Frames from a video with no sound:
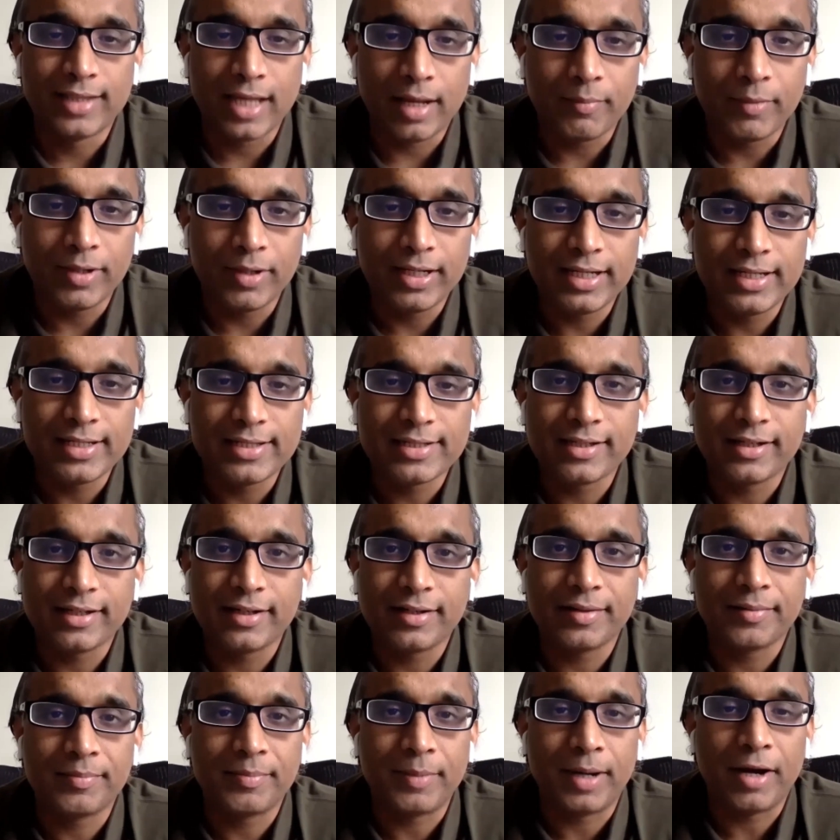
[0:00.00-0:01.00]
Daman is
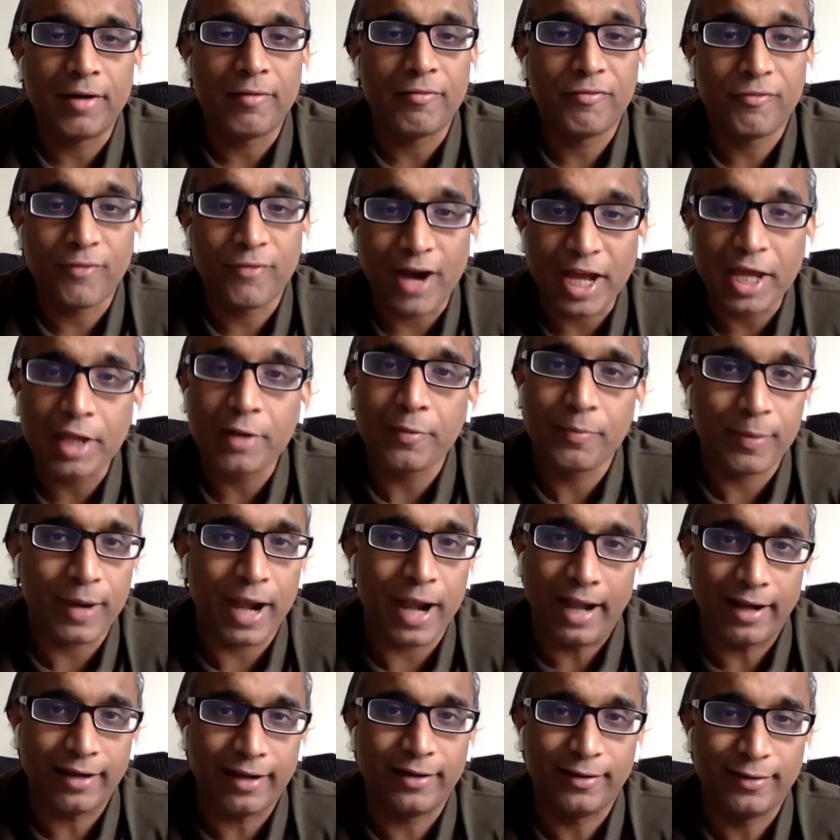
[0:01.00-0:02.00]
a
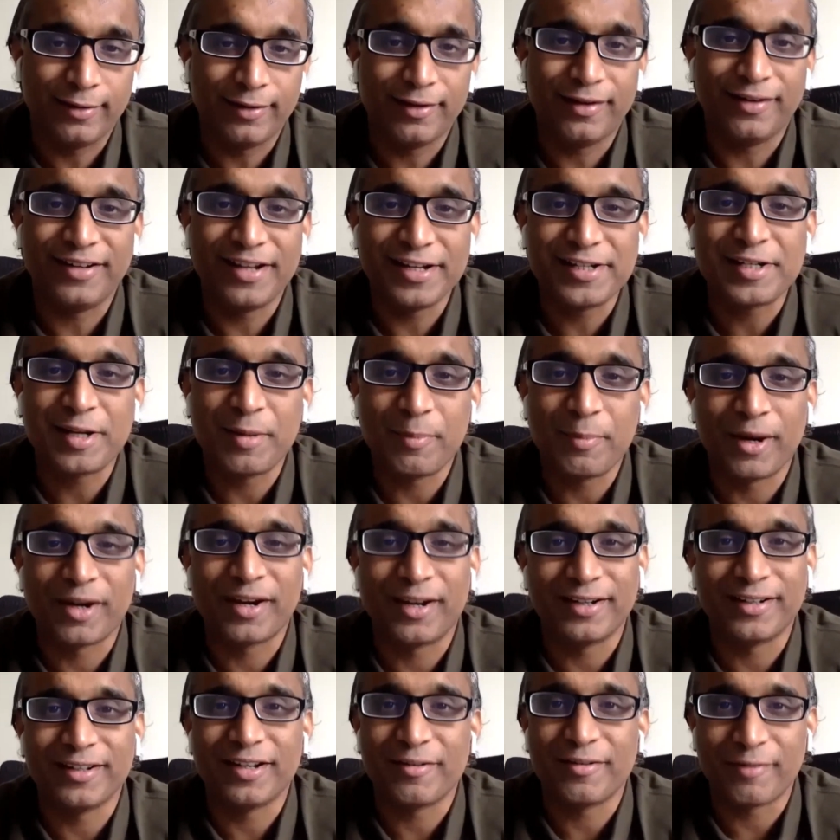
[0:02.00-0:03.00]
firebrand digital
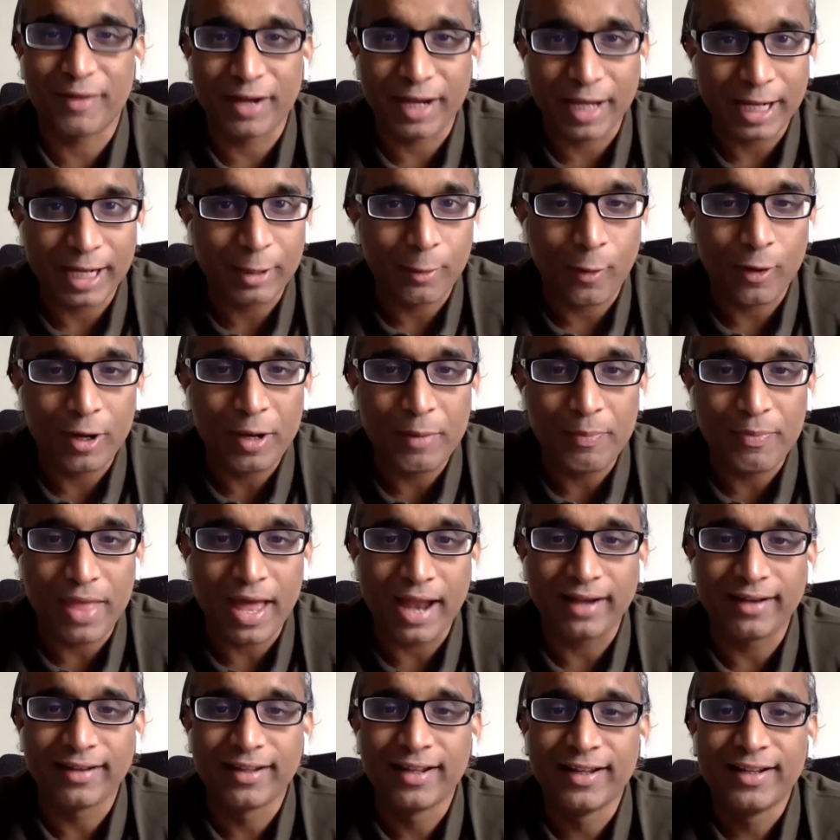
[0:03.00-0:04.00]
marketer, if I can call
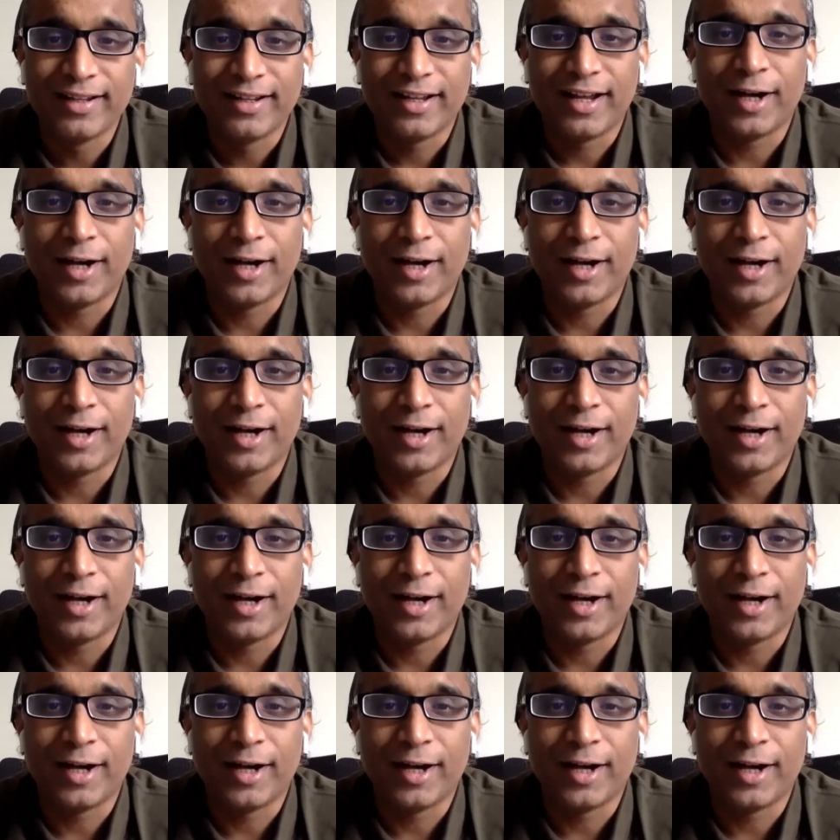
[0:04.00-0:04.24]
him that,